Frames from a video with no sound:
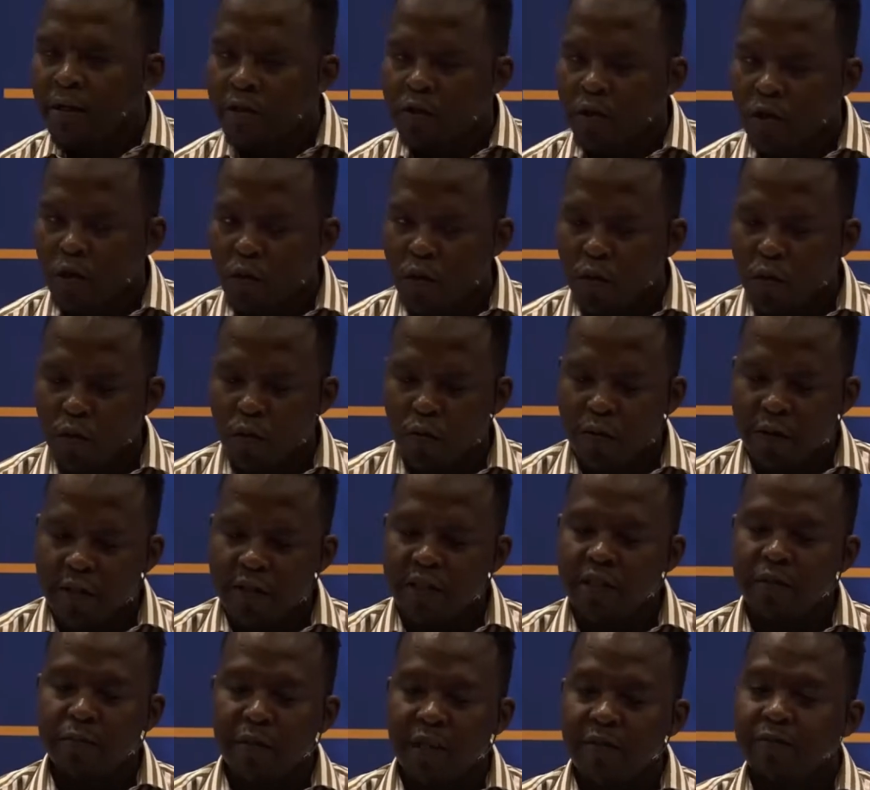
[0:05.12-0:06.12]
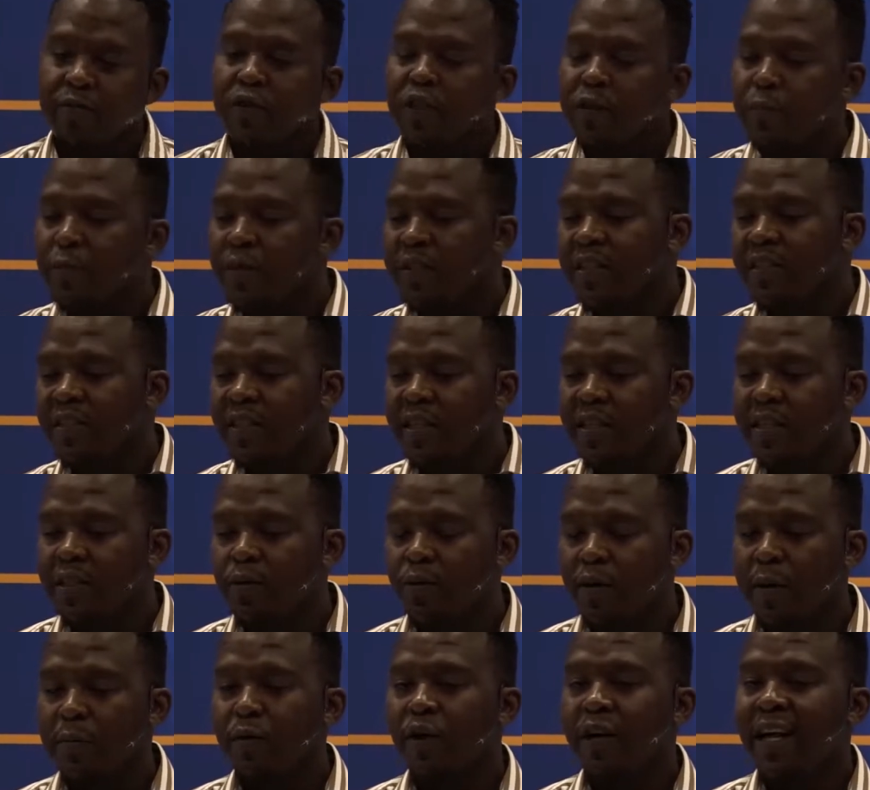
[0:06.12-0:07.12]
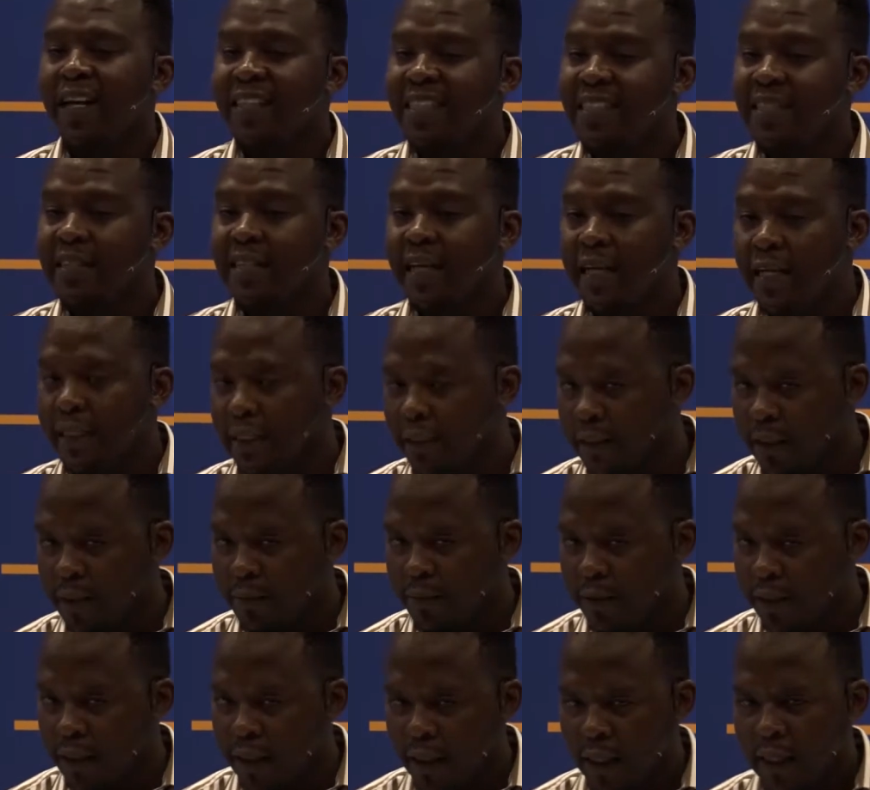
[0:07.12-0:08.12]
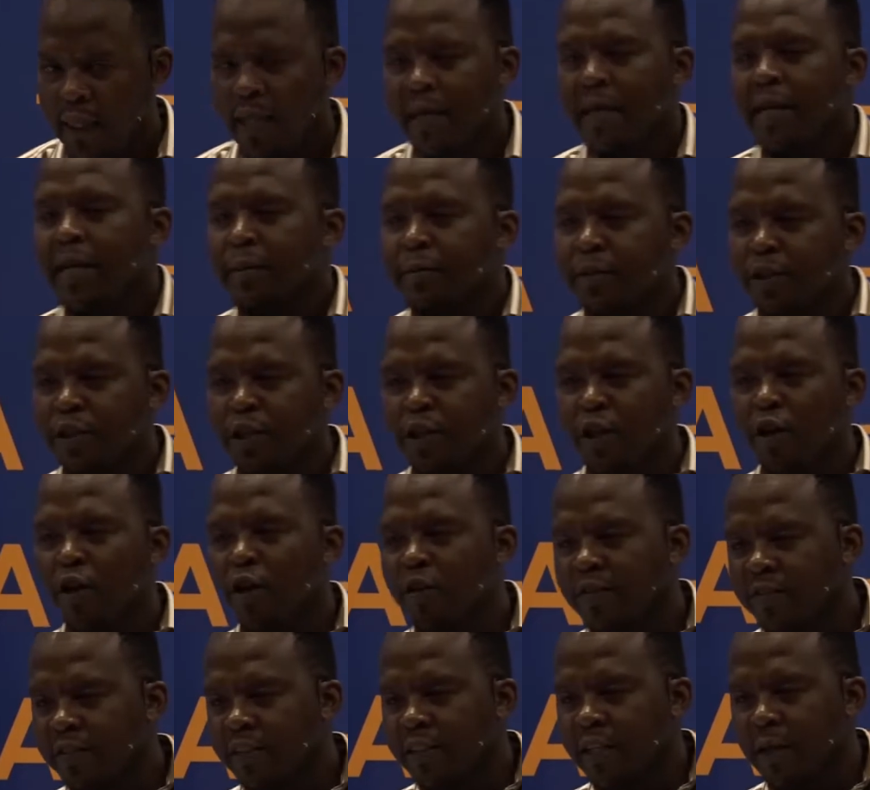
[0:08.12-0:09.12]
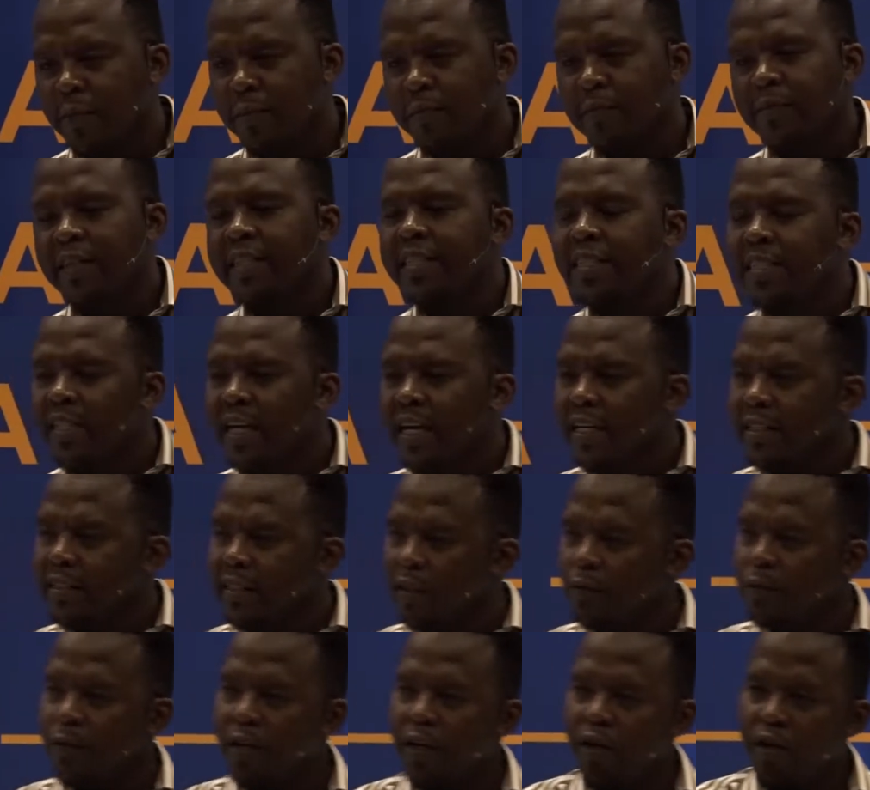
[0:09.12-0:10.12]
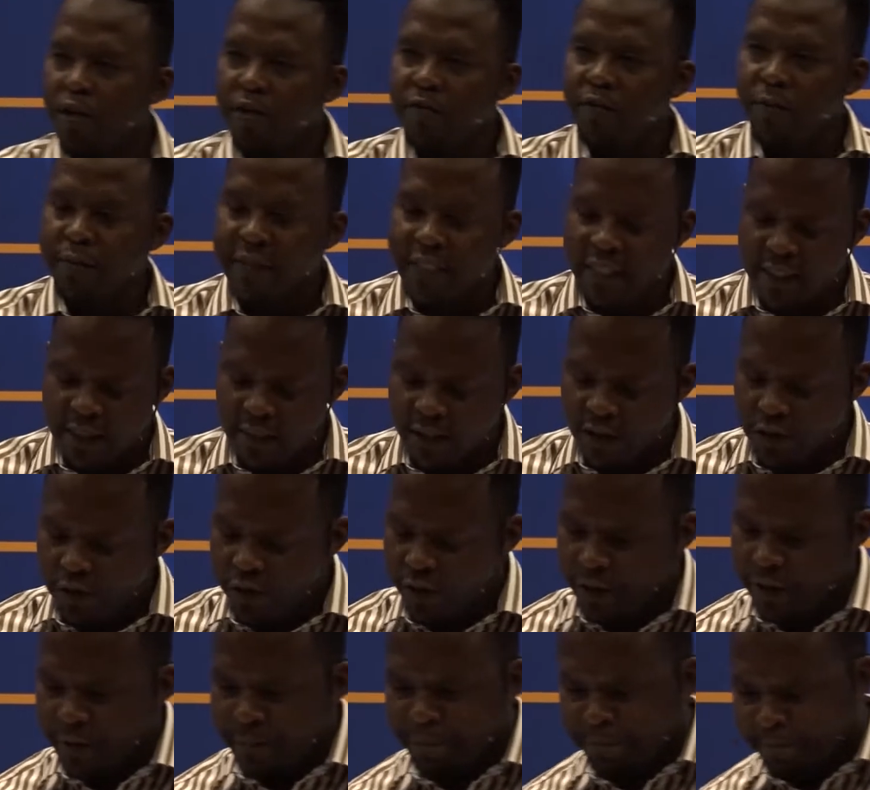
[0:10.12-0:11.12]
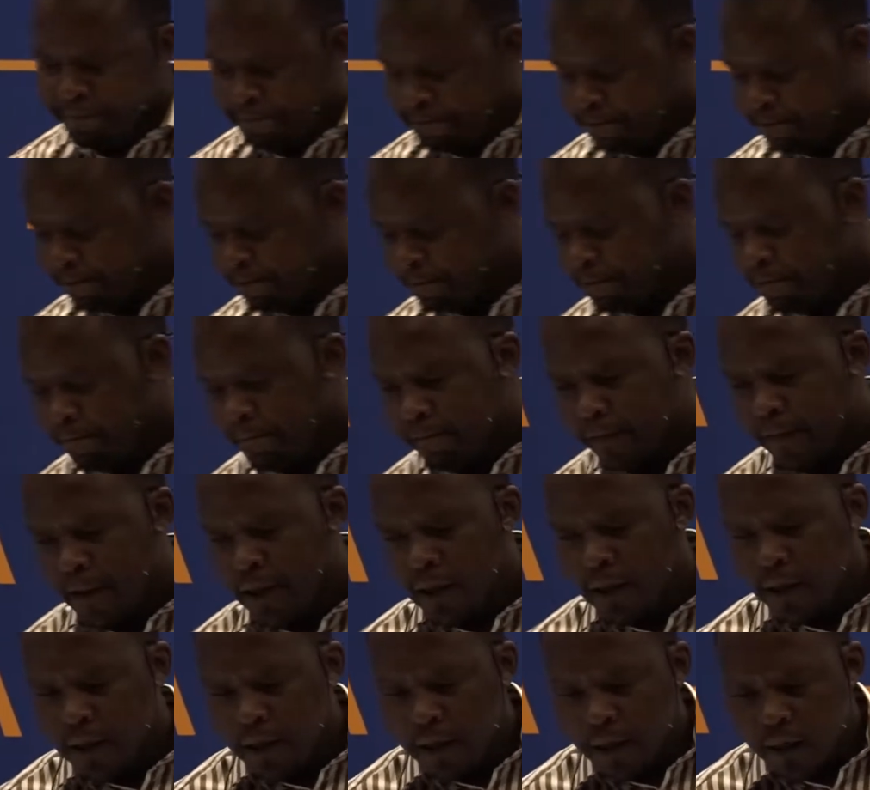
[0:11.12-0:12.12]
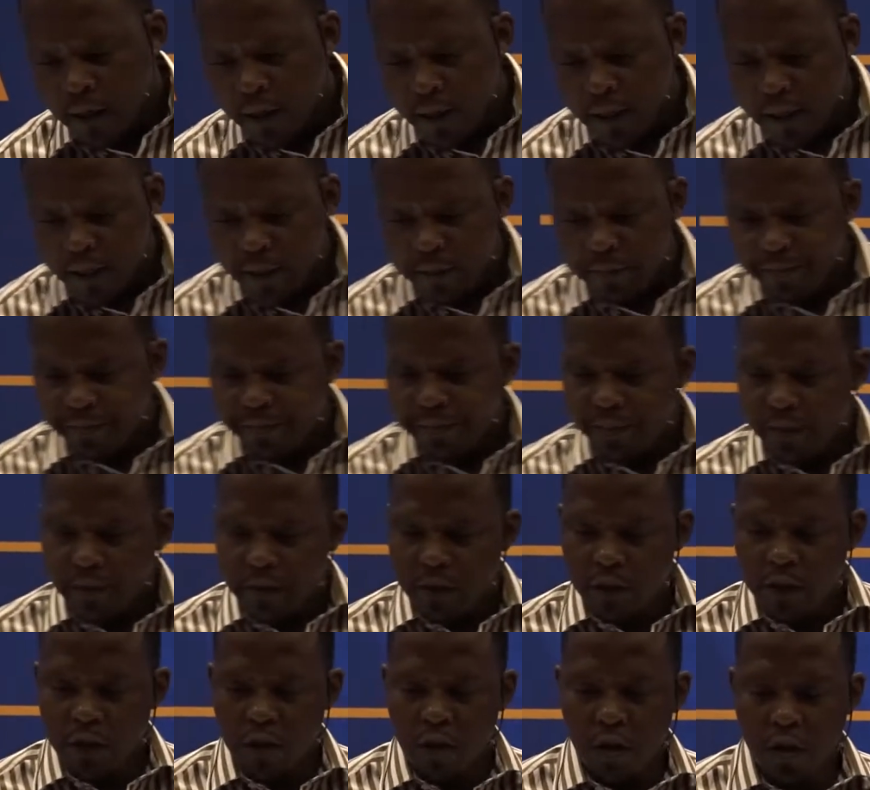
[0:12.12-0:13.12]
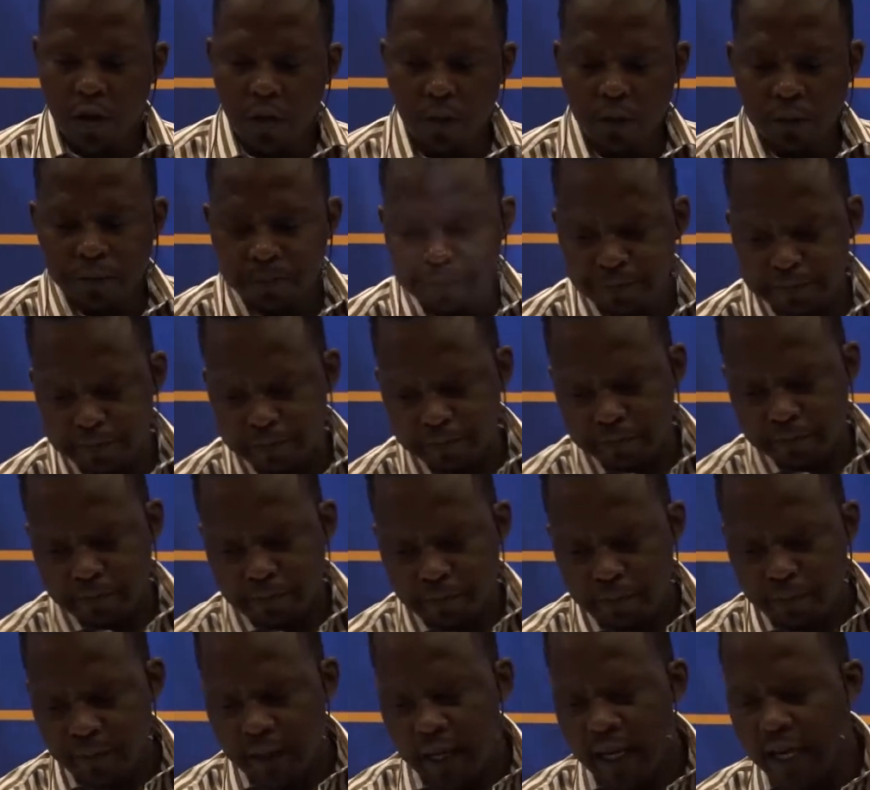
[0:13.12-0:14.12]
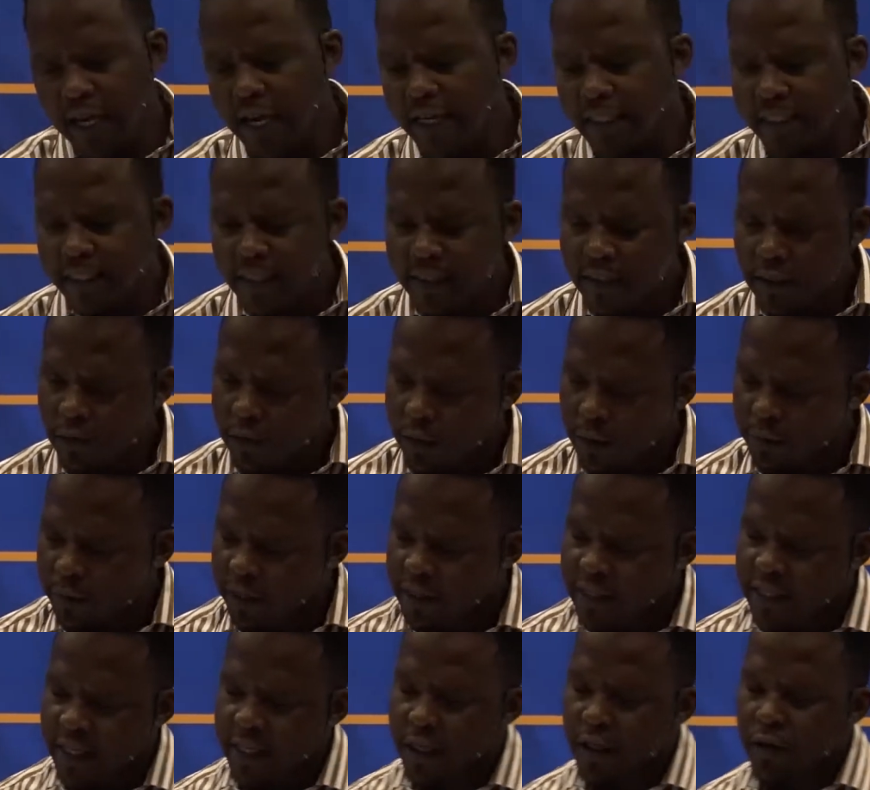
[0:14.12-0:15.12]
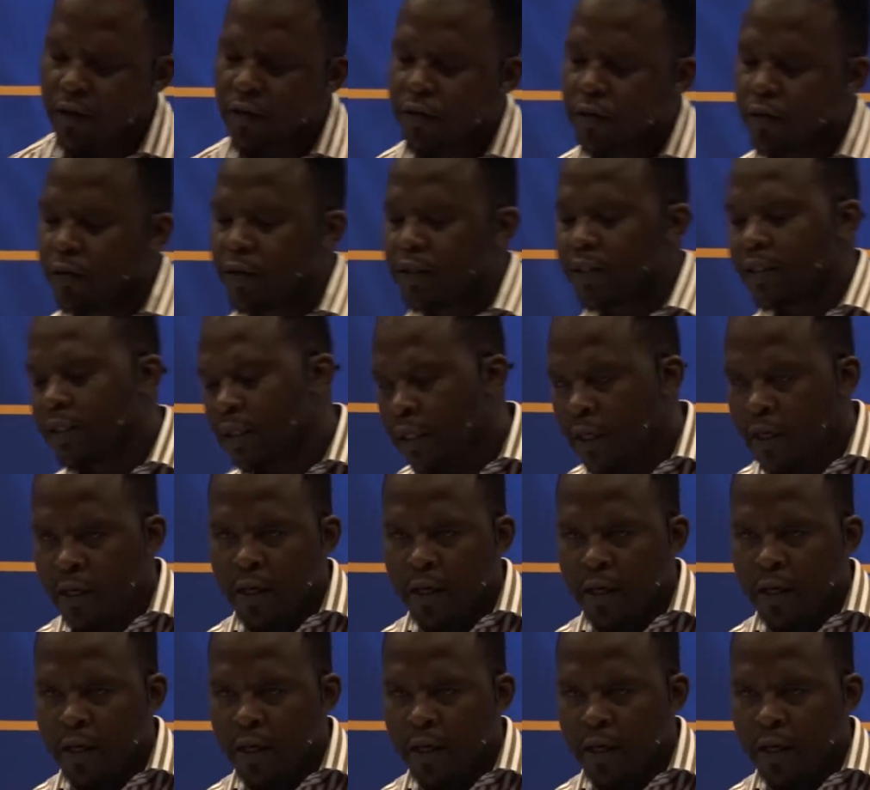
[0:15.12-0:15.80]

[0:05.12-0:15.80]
So this is my first presentation where I'm not actually selling something. I'm just going to offer some insights that we learned from the industry. Okay, so in essence, what I'm going to take you through is